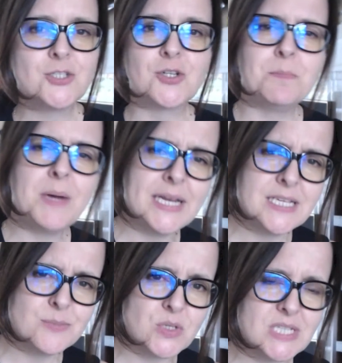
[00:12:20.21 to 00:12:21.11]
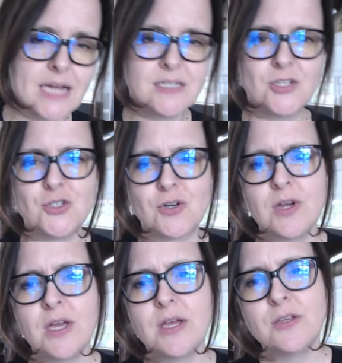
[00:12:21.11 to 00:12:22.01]
your money's protected,
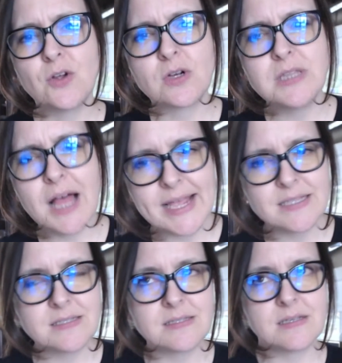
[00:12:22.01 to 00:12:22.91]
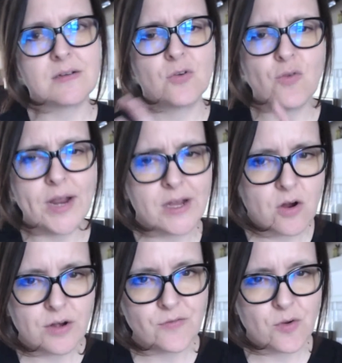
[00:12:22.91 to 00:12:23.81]
your client's credit
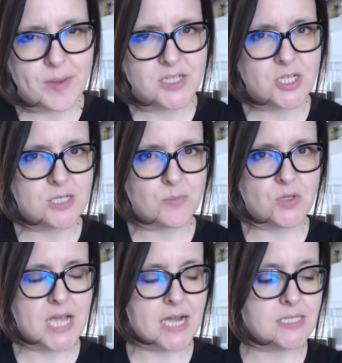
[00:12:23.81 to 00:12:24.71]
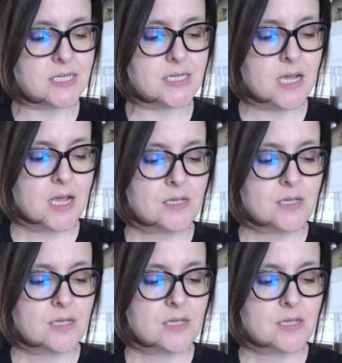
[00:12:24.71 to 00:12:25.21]
card information is protected.